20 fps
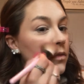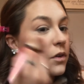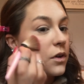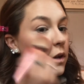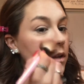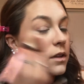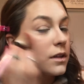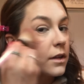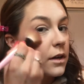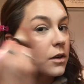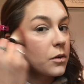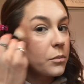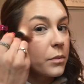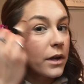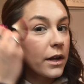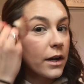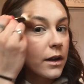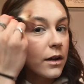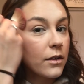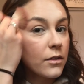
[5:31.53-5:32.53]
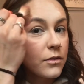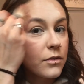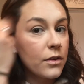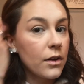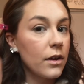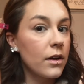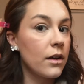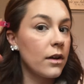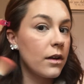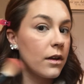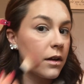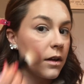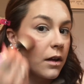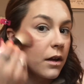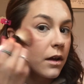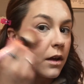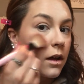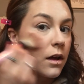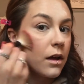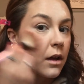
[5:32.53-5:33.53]
for a little bit of
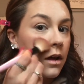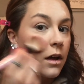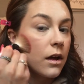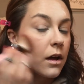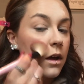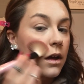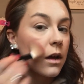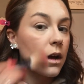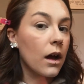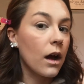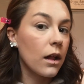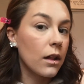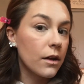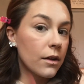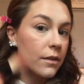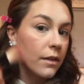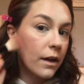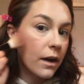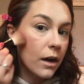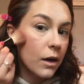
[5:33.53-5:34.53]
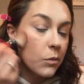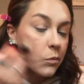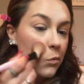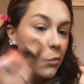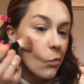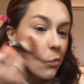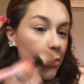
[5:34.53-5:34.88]
color there.